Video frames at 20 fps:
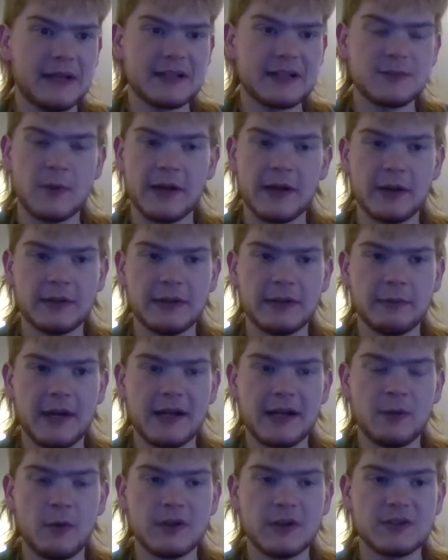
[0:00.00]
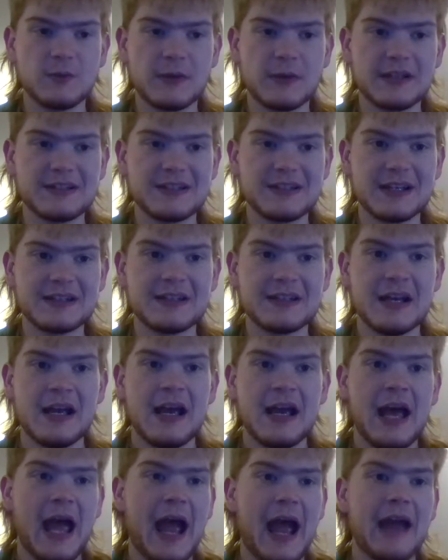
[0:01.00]
That's why he only ran a 126.
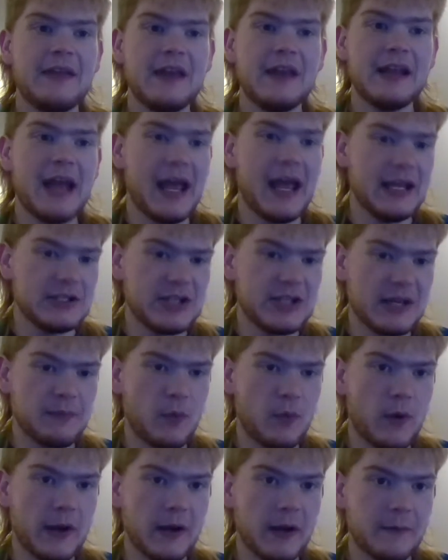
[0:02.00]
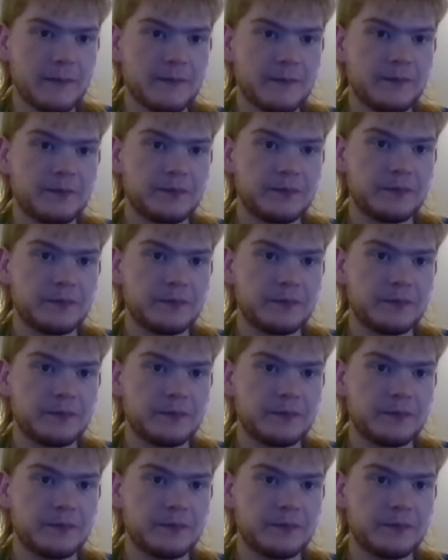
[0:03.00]
And then AJ Moyer.